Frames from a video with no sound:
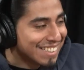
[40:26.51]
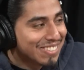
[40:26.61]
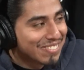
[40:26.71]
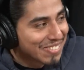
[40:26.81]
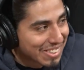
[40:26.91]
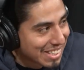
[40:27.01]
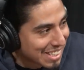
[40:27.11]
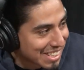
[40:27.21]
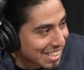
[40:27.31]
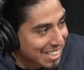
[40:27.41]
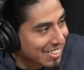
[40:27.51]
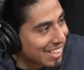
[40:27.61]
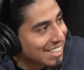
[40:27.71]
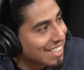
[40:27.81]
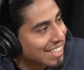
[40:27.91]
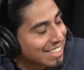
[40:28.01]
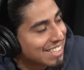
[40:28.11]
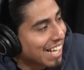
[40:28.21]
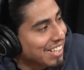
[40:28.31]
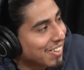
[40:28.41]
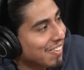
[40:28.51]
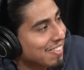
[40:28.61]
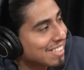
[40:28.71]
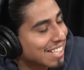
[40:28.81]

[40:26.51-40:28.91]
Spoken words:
this is crazy. It's tight though.